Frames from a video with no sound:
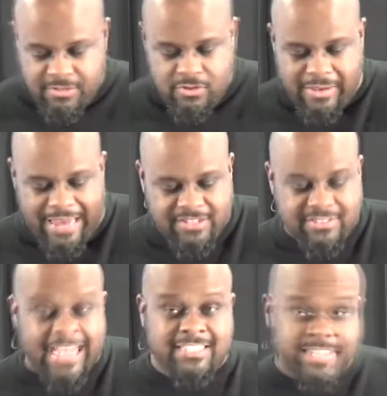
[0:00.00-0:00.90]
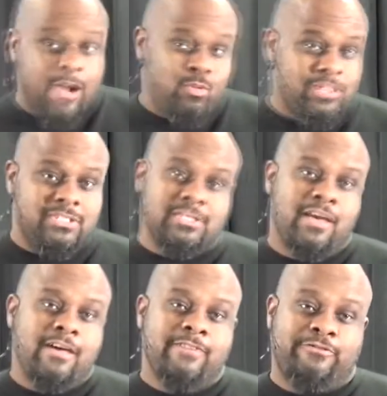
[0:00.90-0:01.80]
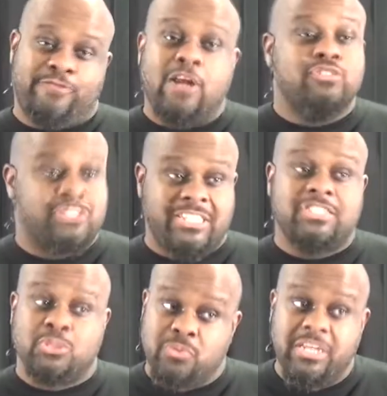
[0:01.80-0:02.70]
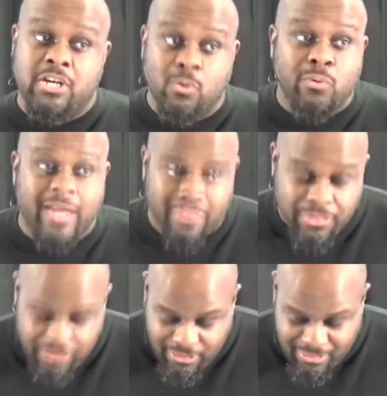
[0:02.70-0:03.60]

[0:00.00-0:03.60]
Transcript: in the United States, there was first century Corinth.